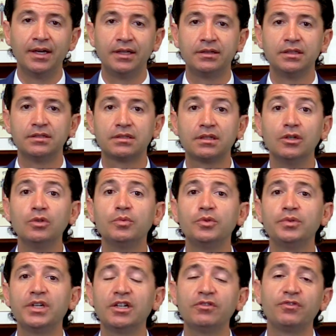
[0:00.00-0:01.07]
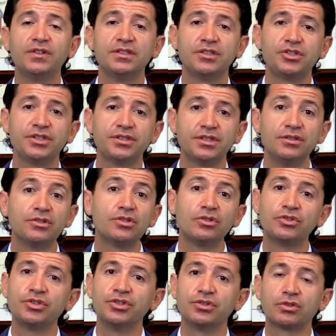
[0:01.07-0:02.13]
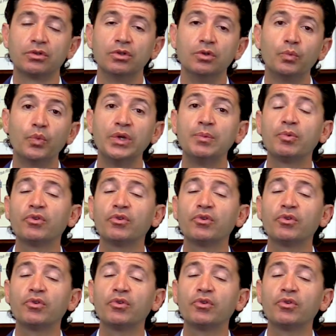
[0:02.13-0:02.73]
At the Skilled Wound Care Physicians and Surgeons Group, we